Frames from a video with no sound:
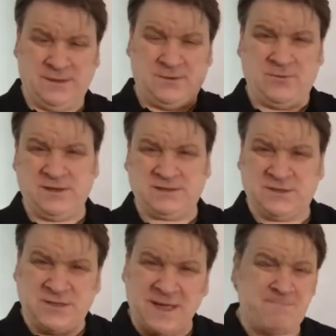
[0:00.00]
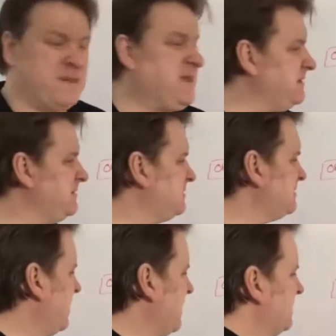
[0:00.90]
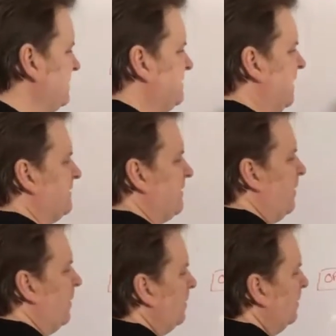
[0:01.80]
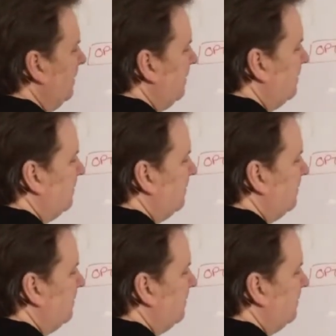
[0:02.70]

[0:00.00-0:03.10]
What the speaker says: Right, so that means they can dig the hole